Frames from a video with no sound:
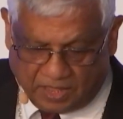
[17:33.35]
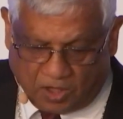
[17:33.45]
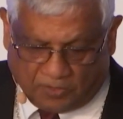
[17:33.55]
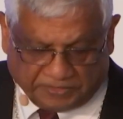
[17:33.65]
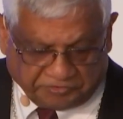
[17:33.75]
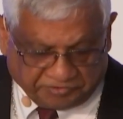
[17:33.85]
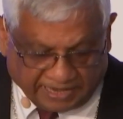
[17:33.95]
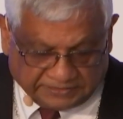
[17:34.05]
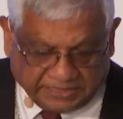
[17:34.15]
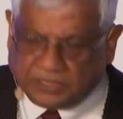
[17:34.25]
on the
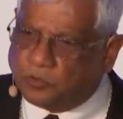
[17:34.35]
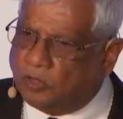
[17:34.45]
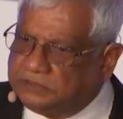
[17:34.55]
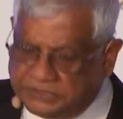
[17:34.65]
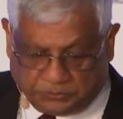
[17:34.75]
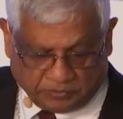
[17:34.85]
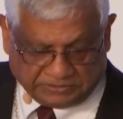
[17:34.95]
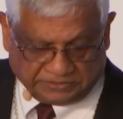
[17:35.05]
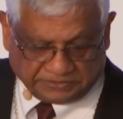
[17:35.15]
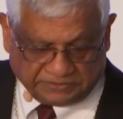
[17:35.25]
tragic
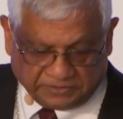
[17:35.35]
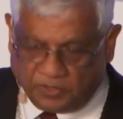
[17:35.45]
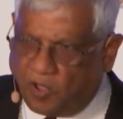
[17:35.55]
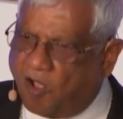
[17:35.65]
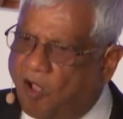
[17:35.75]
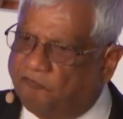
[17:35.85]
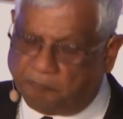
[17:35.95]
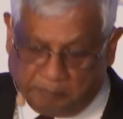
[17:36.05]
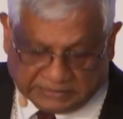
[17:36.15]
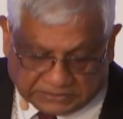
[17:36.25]
consequences of
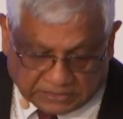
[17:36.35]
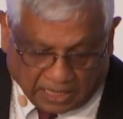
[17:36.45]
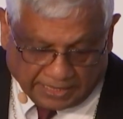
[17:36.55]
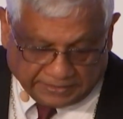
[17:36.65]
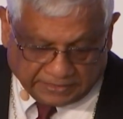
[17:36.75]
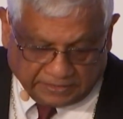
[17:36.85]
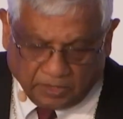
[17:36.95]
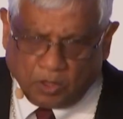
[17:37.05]
misguided,